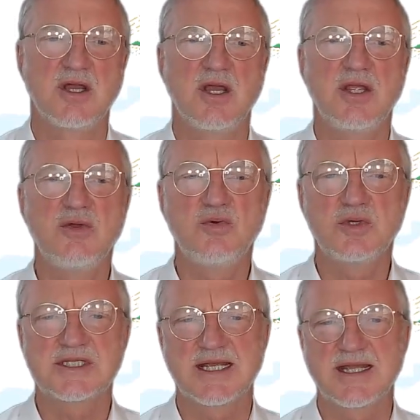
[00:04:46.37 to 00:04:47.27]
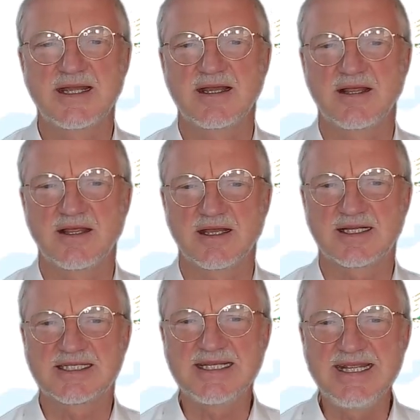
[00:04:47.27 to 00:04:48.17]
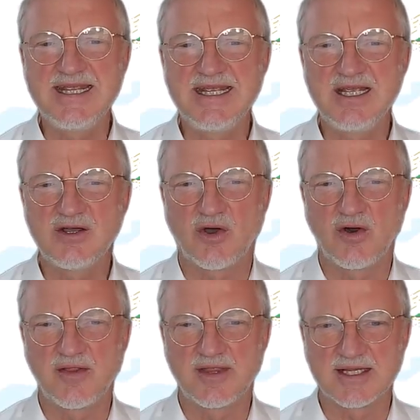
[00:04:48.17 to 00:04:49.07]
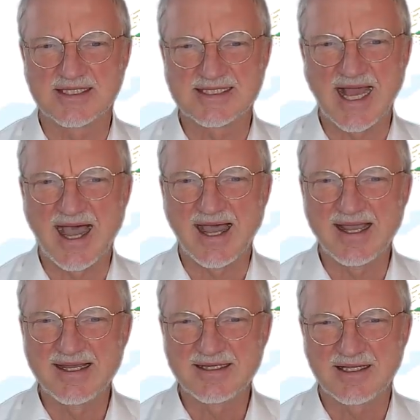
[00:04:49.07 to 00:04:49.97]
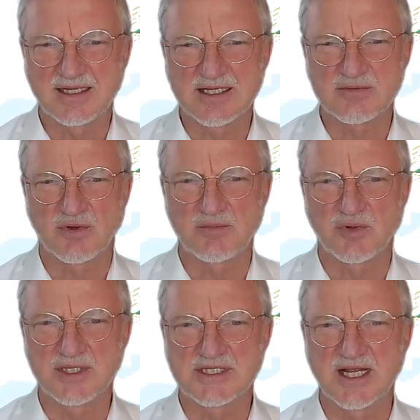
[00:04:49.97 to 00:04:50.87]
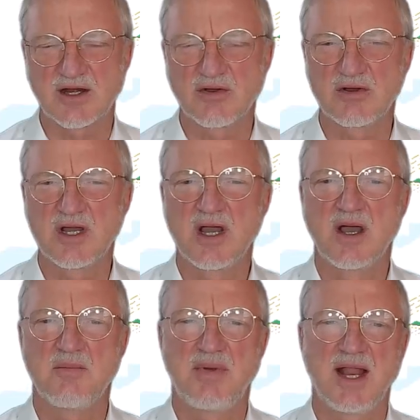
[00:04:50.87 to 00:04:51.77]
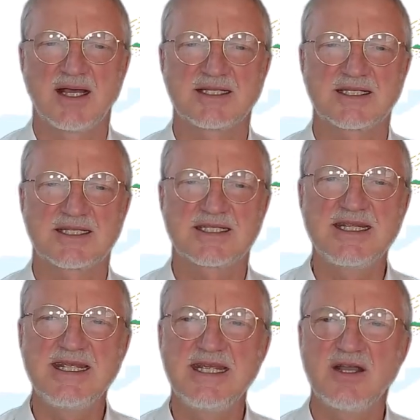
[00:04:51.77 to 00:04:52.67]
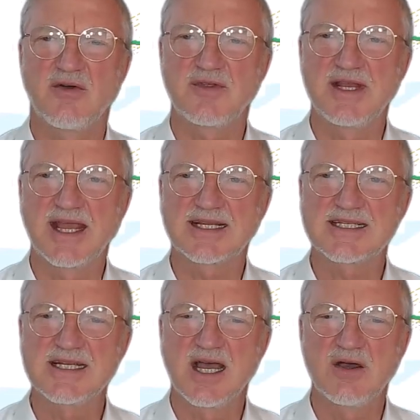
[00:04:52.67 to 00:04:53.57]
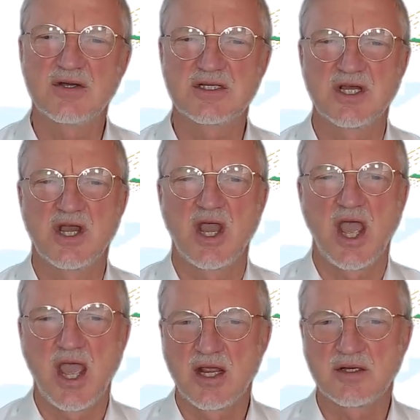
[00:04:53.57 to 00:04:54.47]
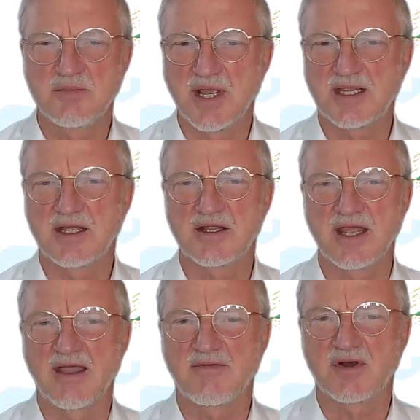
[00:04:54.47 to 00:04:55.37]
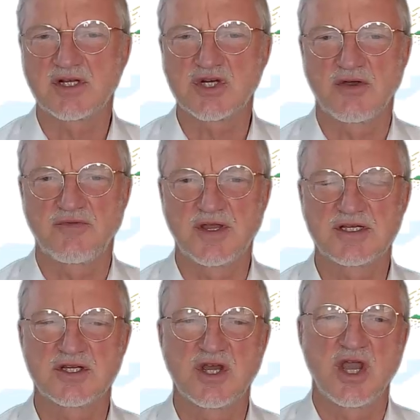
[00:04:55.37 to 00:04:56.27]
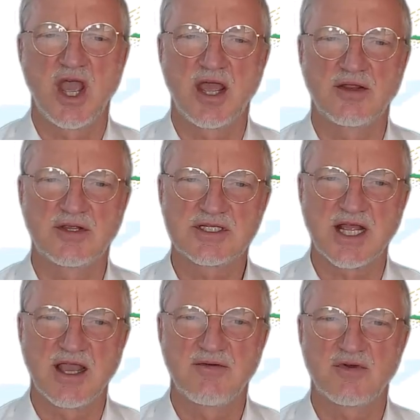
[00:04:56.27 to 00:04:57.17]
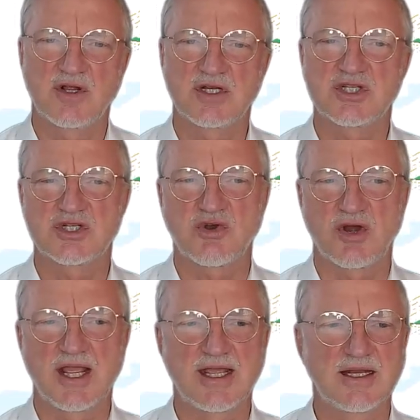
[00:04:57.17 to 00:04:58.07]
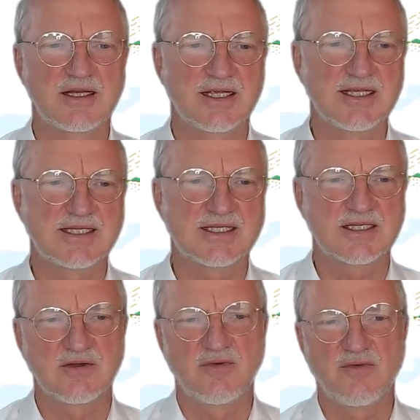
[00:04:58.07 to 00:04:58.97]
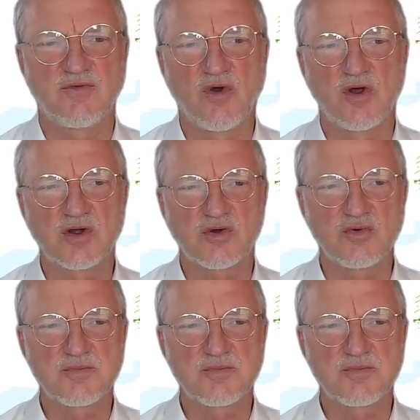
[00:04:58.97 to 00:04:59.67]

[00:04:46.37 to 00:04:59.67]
using the xi on the side, that is 1.0, plus xi of the next node, and making the average of it. And this average strain is for group